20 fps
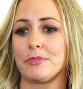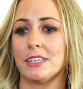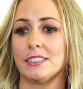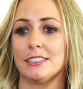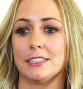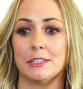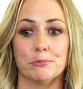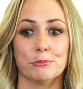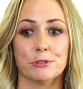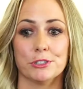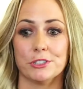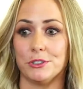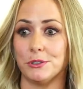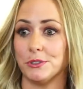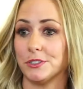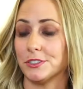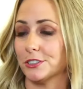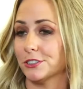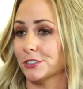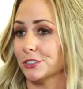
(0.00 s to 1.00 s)
some
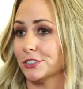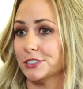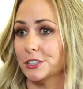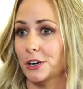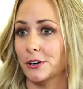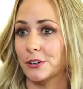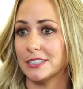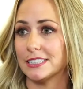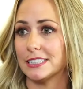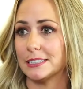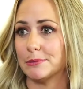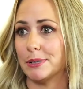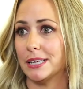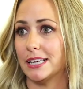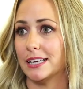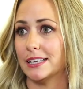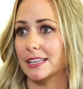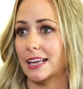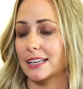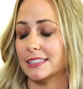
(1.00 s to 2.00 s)
producers noticed
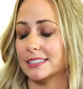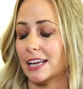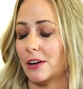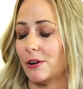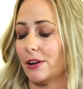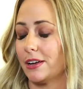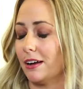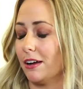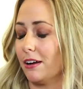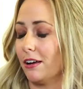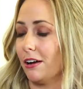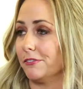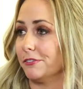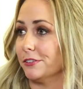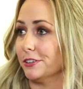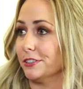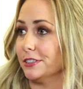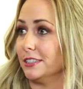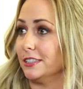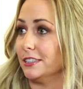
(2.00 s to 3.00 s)
me, and that's how I got
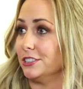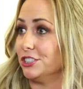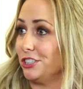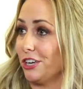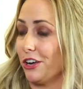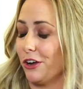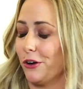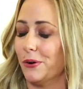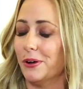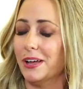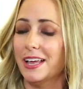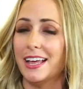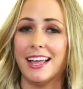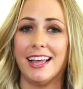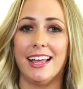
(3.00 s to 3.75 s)
offered the show.